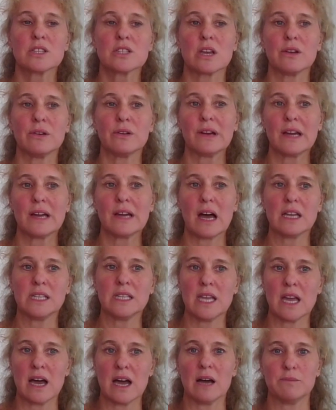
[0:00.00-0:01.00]
So
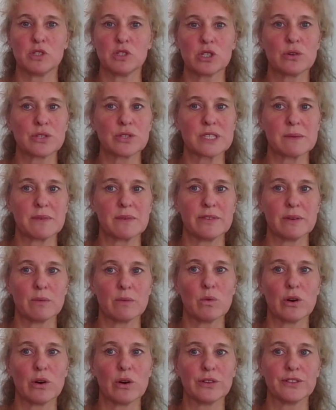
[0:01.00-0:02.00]
yeah, I'm sure some of
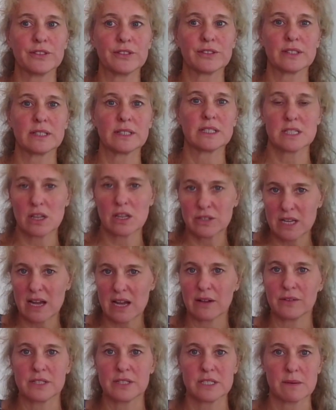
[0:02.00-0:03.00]
it was. There's no
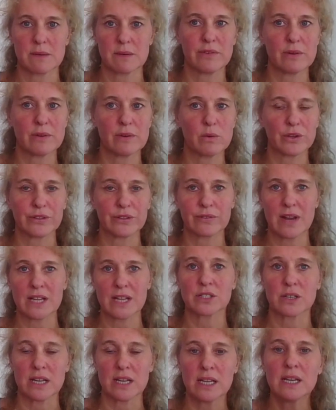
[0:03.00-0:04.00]
doubt that some of it was
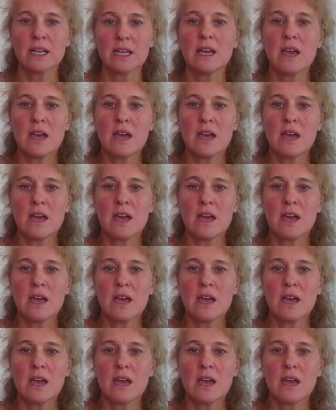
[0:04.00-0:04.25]
flattery.